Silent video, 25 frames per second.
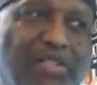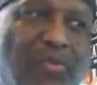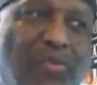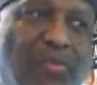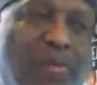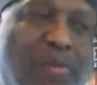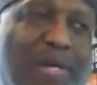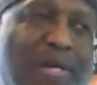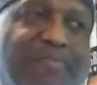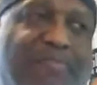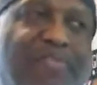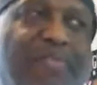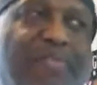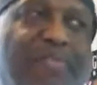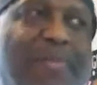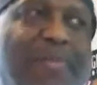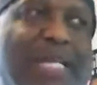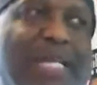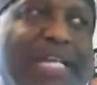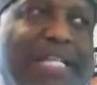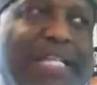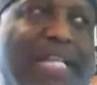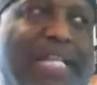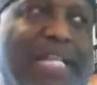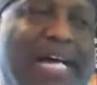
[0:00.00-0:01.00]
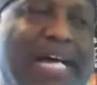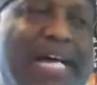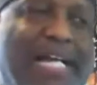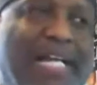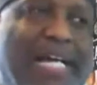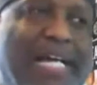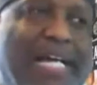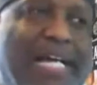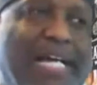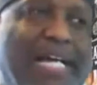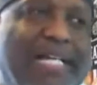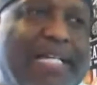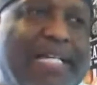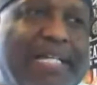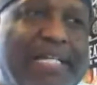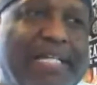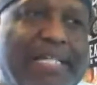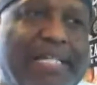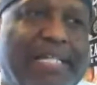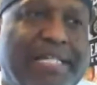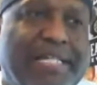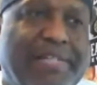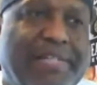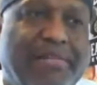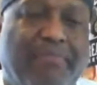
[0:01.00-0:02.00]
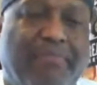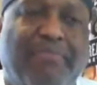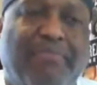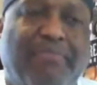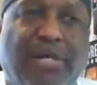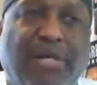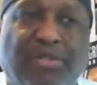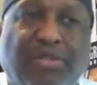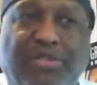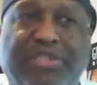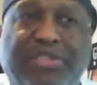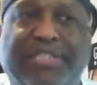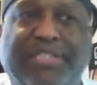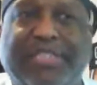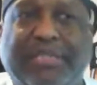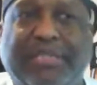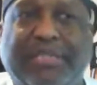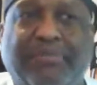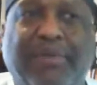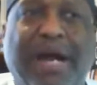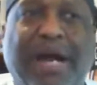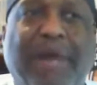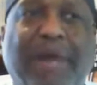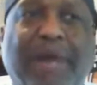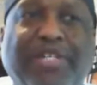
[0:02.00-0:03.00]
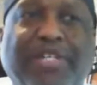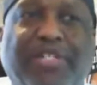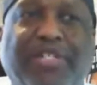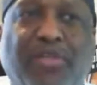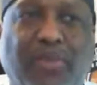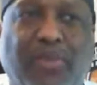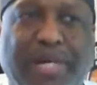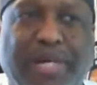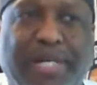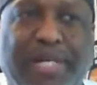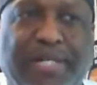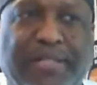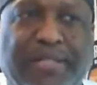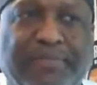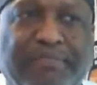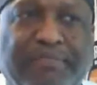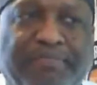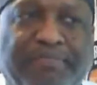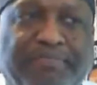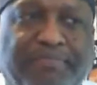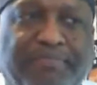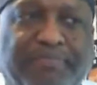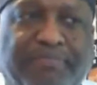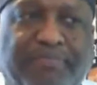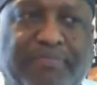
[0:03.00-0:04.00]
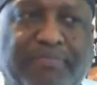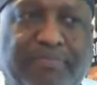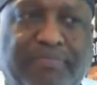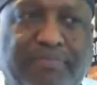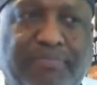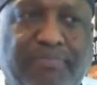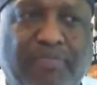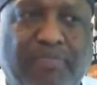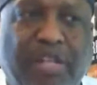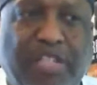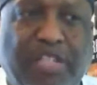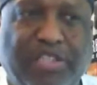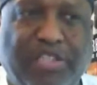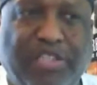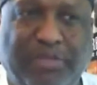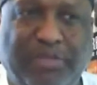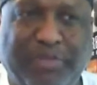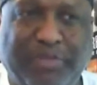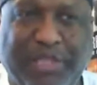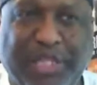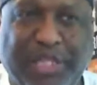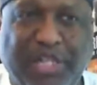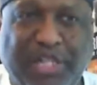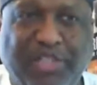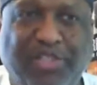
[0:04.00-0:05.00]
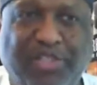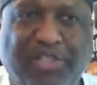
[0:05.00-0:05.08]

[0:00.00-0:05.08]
one for me that I like the most is probably Twitter, just because